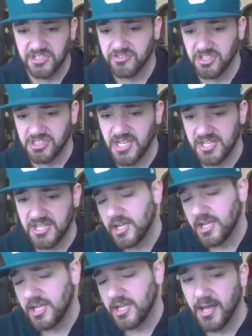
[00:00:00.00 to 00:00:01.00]
some of the
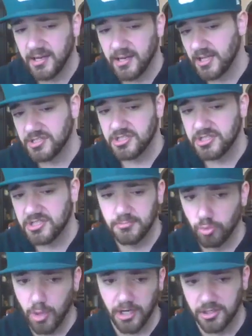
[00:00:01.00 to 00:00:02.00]
offensive success that
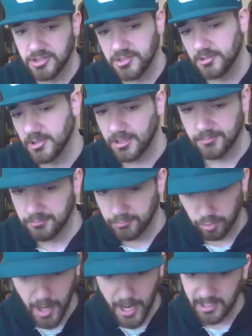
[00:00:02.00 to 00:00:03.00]
we had against
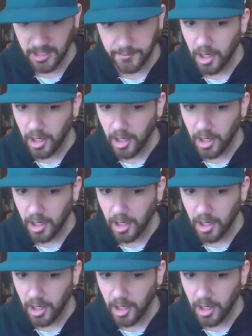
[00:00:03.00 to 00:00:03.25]
Rutgers.